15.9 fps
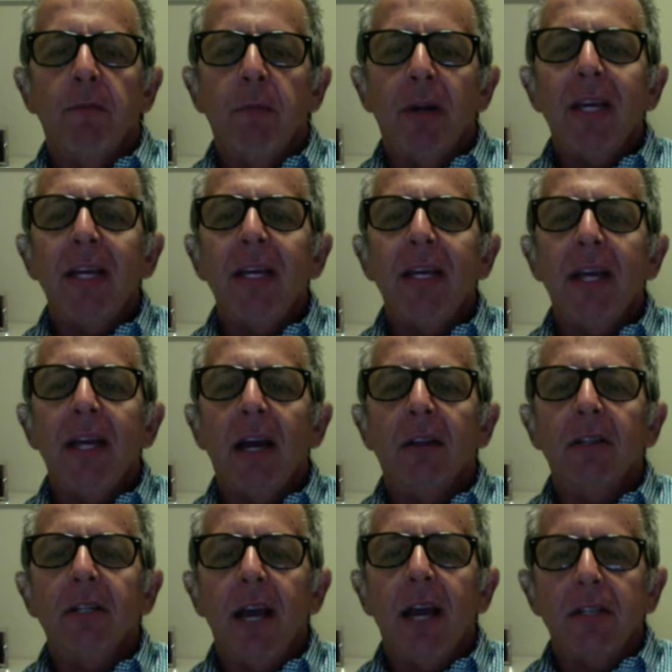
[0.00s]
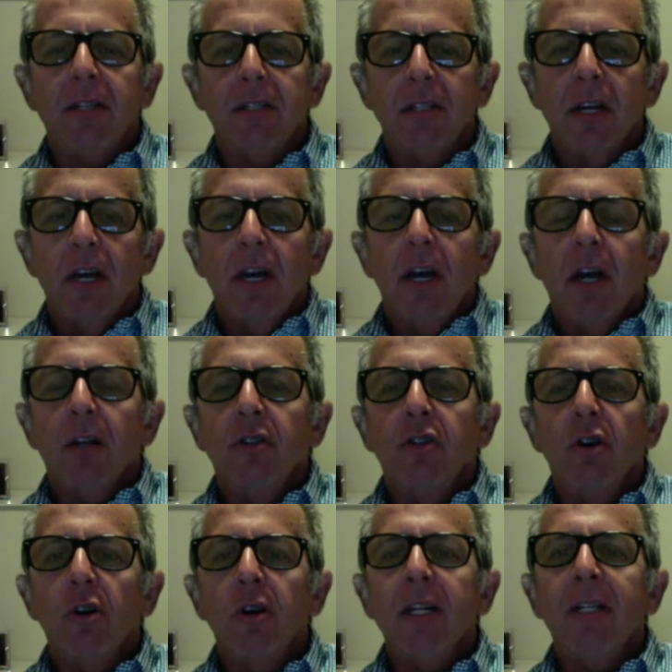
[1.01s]
but he yelled. Yes,
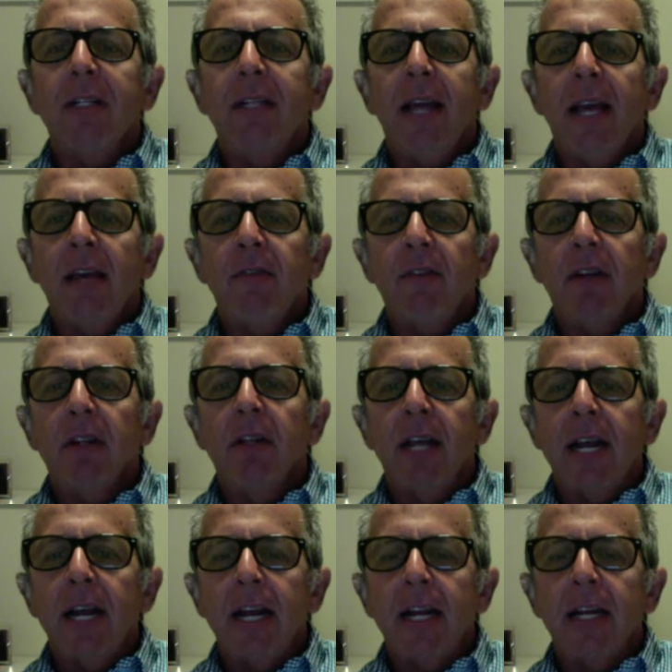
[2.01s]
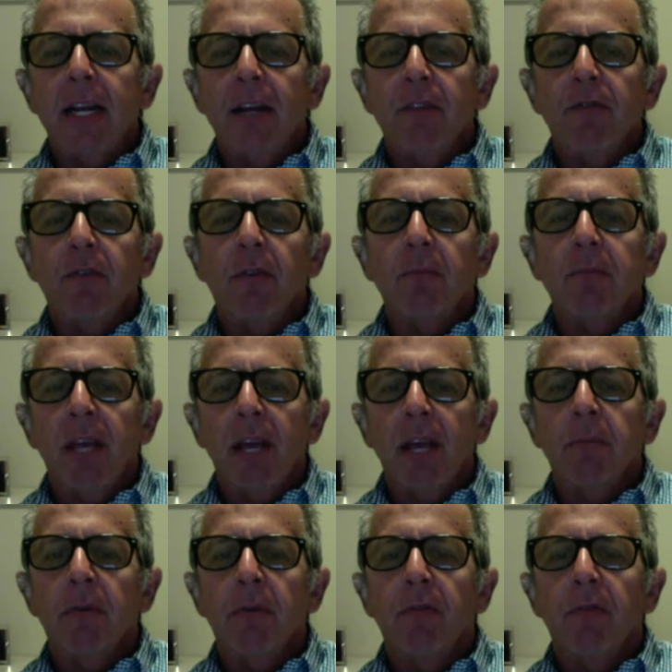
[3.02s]
attorney David Lanigan from Tampa,